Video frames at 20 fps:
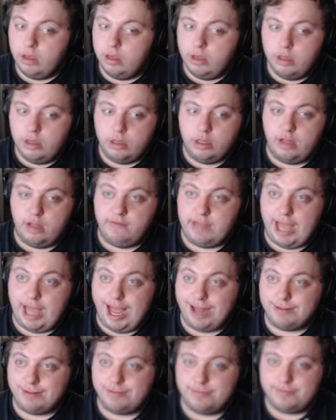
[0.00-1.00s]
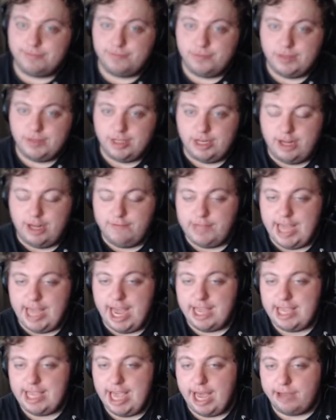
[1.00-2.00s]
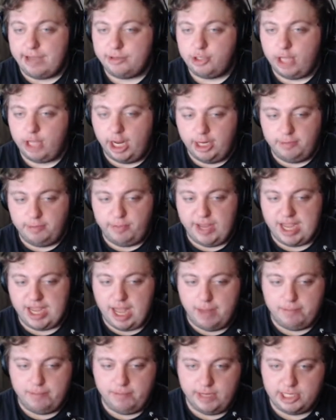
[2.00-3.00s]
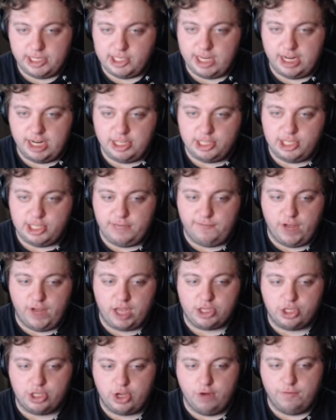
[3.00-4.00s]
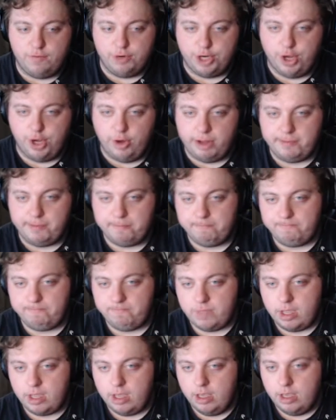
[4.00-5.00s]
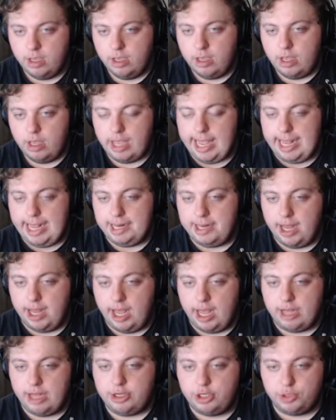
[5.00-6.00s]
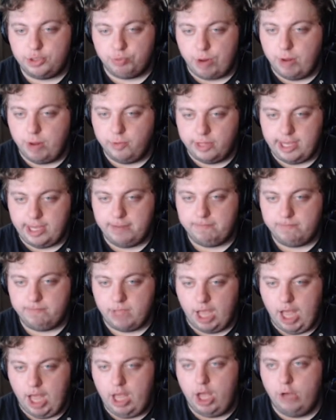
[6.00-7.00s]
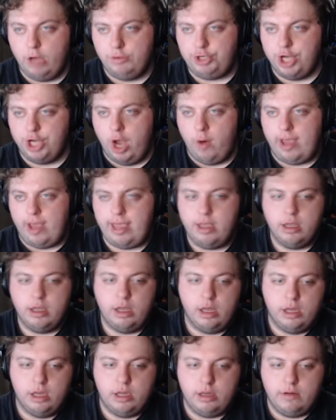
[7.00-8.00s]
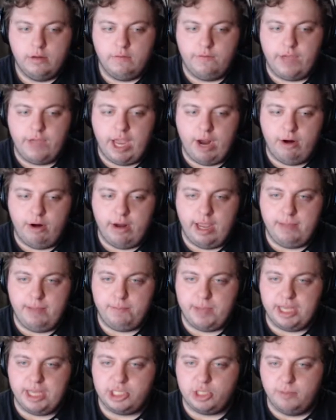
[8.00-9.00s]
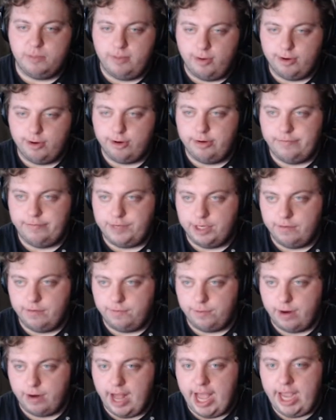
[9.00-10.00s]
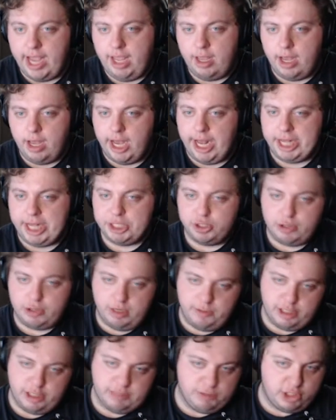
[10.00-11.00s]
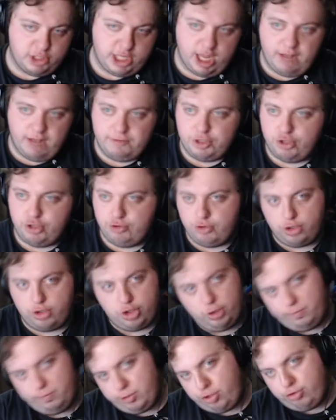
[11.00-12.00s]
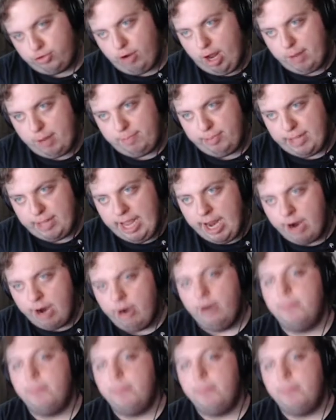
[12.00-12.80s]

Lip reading: Love that. Love that. Yeah, solid pickup. Excited to see Fox Gopher do it, and just run with it. Joey, very big supporter of Jin Farai, streamer themselves, super strong player.